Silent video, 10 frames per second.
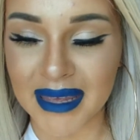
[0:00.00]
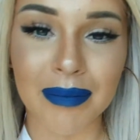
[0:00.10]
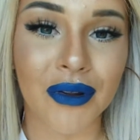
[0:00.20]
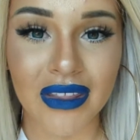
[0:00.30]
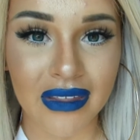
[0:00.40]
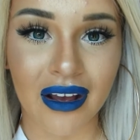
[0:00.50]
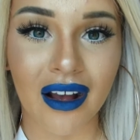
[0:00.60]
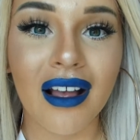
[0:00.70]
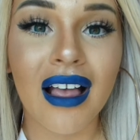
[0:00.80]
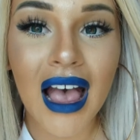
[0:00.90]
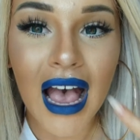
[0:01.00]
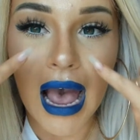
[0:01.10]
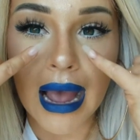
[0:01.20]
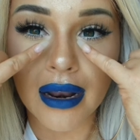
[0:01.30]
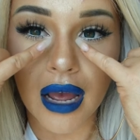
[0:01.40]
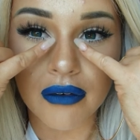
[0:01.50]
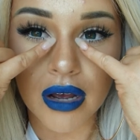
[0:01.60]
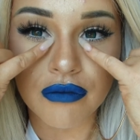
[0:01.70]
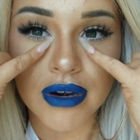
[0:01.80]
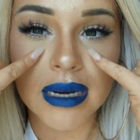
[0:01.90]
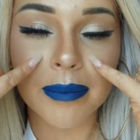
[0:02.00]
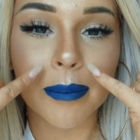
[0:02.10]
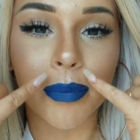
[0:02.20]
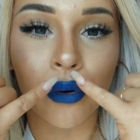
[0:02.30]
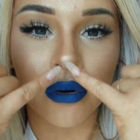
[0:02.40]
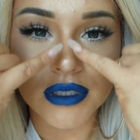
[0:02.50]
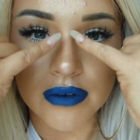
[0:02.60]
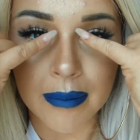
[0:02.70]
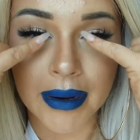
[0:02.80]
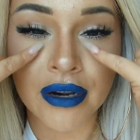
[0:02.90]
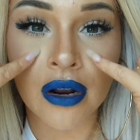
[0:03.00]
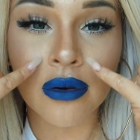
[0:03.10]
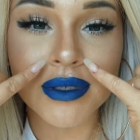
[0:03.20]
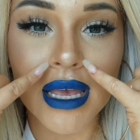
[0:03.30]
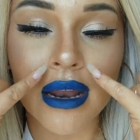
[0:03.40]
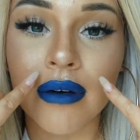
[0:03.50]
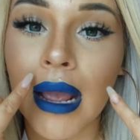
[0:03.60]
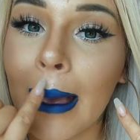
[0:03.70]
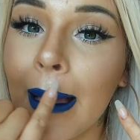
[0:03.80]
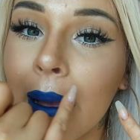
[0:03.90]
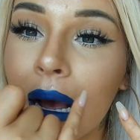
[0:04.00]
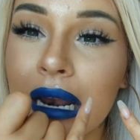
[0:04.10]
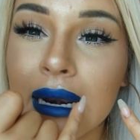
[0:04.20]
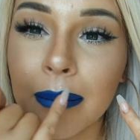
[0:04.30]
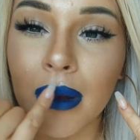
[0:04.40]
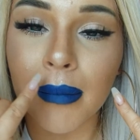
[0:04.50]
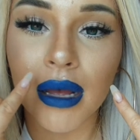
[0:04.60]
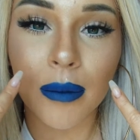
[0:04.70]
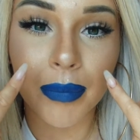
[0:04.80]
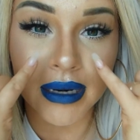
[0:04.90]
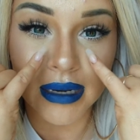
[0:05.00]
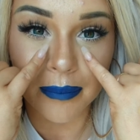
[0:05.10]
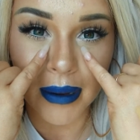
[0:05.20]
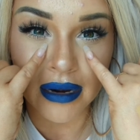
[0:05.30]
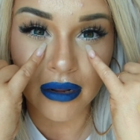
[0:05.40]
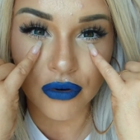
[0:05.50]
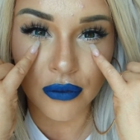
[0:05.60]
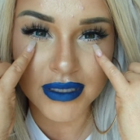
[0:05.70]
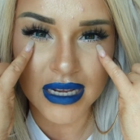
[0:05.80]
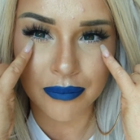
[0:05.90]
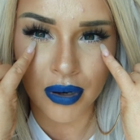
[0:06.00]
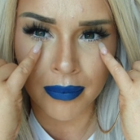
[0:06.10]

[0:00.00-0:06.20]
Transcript: people that they are and I've got really big pores around my nose area a little bit on my upper lip and I've always had